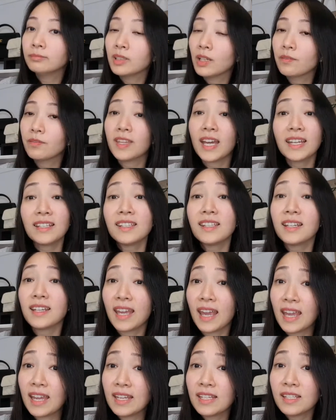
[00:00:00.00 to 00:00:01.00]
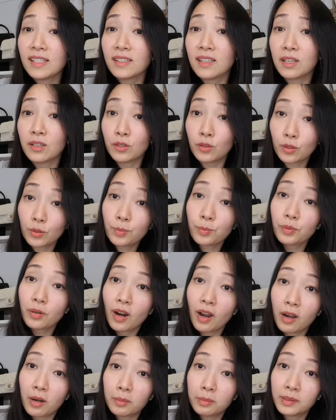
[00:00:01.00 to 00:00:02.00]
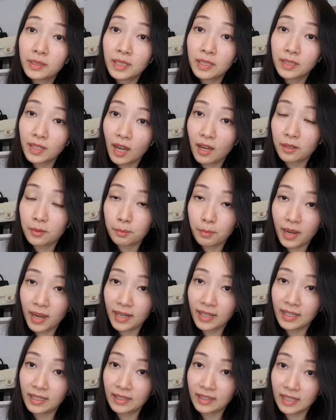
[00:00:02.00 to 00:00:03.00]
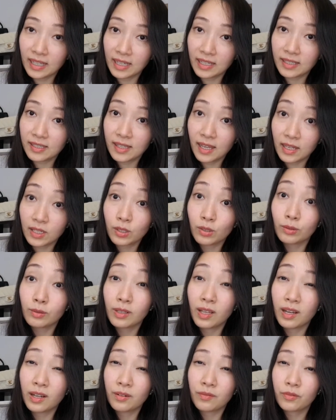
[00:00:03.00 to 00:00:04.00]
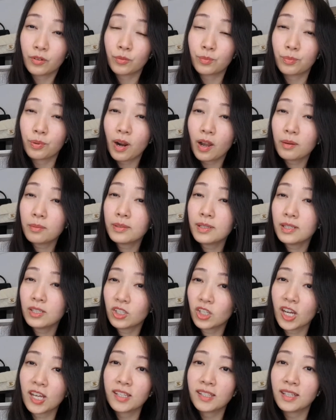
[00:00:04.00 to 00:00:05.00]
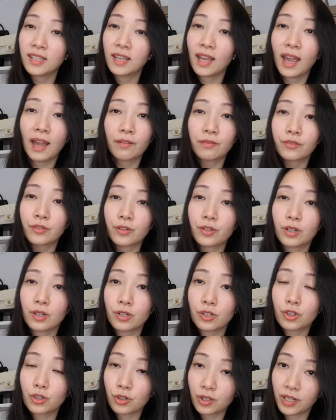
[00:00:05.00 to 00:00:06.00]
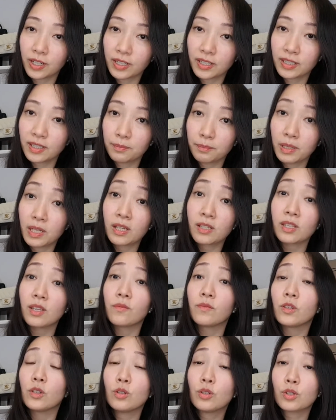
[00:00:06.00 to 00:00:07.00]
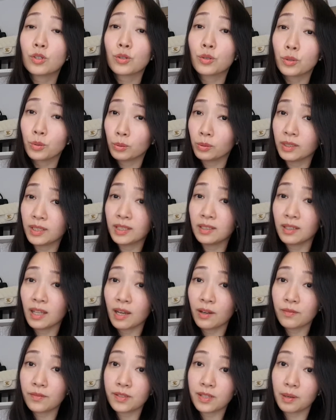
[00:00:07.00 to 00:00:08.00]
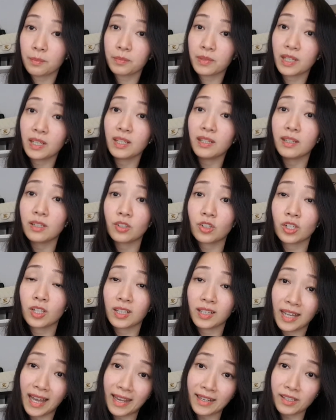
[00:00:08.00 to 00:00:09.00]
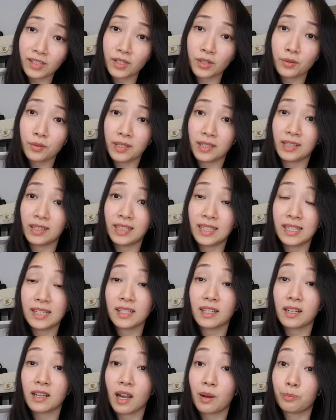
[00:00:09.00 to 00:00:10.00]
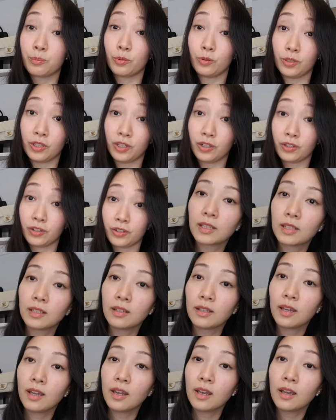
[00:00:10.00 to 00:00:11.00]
If that's the case, then you're probably not buying things that you love. You're probably chasing after a trend. Because if you truly love something, it should last you at least a couple years.